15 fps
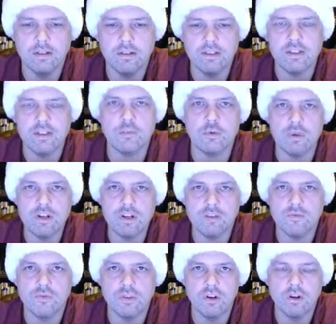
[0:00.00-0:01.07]

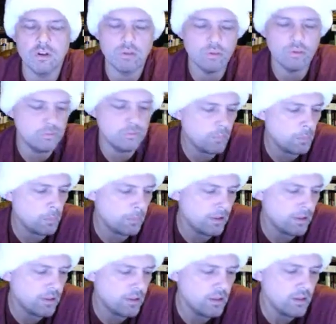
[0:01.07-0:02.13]
inspiration for the article.
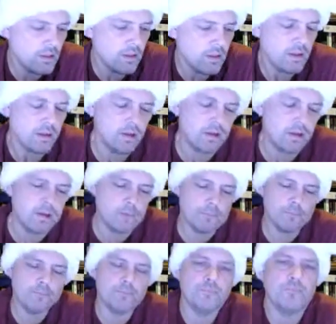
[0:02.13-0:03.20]

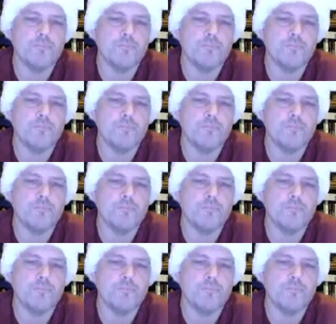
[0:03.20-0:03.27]
The